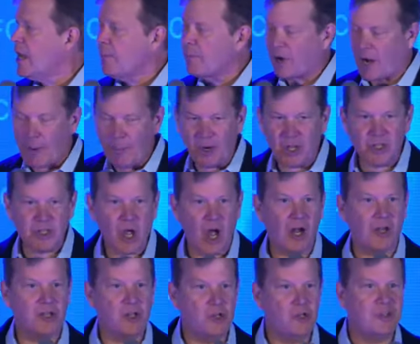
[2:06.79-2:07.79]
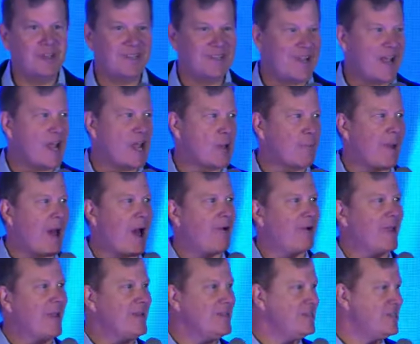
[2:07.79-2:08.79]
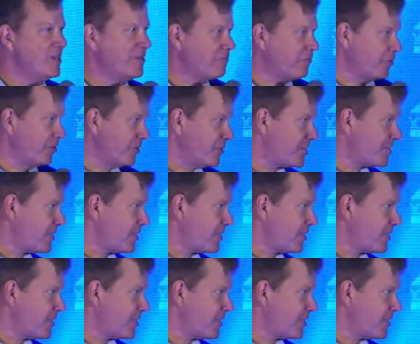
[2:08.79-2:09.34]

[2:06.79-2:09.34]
But I'm going to talk to you today about a different